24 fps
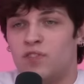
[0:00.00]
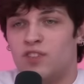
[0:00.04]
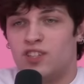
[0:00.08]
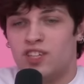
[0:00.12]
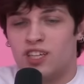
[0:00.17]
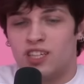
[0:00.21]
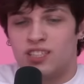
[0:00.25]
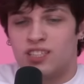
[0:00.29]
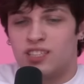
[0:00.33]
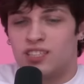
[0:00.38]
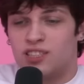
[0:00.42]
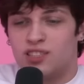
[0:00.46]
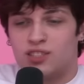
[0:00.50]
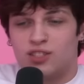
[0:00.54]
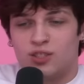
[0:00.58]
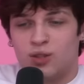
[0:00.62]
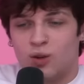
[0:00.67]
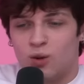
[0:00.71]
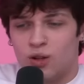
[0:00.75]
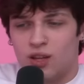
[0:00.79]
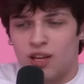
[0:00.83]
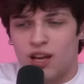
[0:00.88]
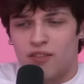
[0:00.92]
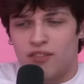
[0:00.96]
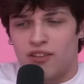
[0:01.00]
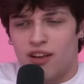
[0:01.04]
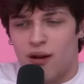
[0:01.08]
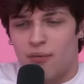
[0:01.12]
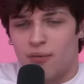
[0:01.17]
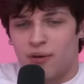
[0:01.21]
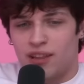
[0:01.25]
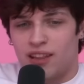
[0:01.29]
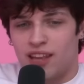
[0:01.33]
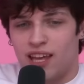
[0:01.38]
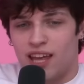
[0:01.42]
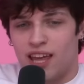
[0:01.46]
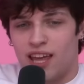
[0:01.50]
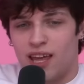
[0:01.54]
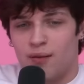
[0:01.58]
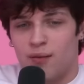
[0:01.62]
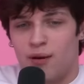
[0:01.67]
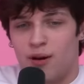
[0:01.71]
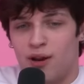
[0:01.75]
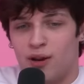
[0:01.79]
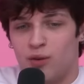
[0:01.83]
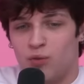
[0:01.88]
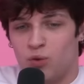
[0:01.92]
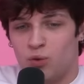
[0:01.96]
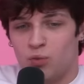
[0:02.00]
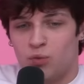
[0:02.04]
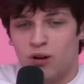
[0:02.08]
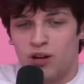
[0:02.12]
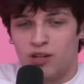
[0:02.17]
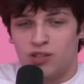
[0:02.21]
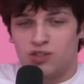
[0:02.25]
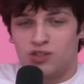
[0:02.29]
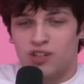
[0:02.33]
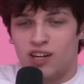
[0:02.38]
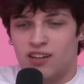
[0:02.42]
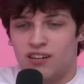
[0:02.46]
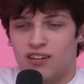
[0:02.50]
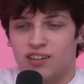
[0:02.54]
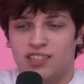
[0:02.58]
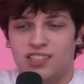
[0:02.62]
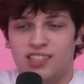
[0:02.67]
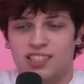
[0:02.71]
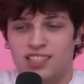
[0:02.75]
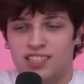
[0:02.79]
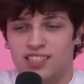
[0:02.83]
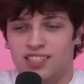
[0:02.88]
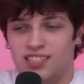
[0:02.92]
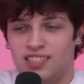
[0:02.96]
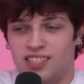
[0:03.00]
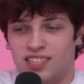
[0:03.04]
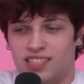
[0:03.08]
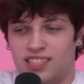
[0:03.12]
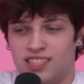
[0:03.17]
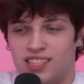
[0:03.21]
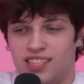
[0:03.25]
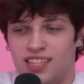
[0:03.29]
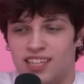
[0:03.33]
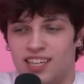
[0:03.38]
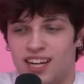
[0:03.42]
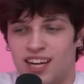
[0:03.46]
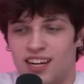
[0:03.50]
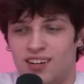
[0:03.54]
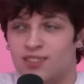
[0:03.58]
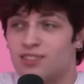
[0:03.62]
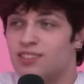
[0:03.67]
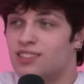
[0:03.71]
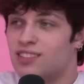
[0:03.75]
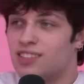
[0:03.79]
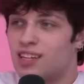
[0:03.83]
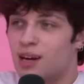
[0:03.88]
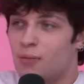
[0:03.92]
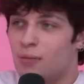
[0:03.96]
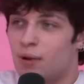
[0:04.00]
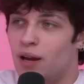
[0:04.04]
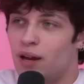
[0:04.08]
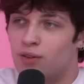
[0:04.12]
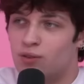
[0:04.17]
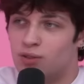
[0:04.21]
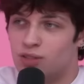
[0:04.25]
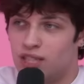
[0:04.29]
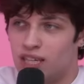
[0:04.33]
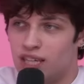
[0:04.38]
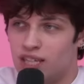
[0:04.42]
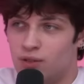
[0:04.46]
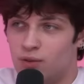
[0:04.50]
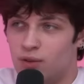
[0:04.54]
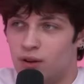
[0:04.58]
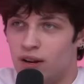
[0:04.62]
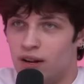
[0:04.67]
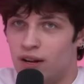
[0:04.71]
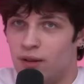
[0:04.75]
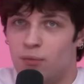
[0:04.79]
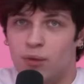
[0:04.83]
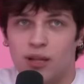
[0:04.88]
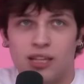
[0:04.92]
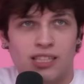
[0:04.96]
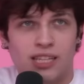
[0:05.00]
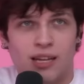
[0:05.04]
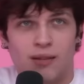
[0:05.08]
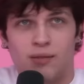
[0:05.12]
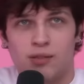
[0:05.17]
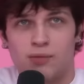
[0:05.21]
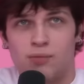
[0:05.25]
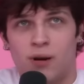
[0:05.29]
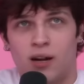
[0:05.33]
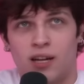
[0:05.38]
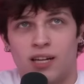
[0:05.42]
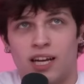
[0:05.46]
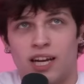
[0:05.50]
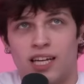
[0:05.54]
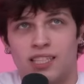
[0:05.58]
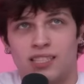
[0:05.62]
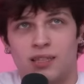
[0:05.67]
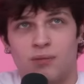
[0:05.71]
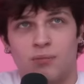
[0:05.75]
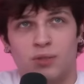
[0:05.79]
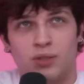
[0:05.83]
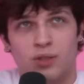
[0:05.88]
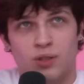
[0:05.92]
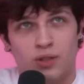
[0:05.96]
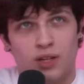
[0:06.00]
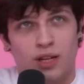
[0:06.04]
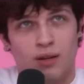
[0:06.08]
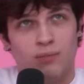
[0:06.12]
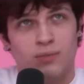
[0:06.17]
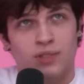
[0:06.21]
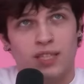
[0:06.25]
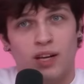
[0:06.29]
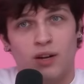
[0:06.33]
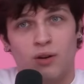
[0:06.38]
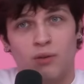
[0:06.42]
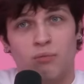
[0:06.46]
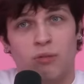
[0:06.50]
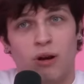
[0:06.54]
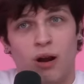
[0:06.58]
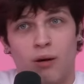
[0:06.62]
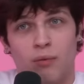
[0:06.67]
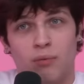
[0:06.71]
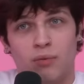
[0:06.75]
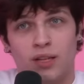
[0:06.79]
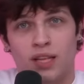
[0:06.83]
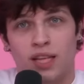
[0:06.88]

I just know. totally off topic. Thinking about it, RuPaul's Drag Race season 16 announced, coming out in January. By the time this podcast episode comes out, probably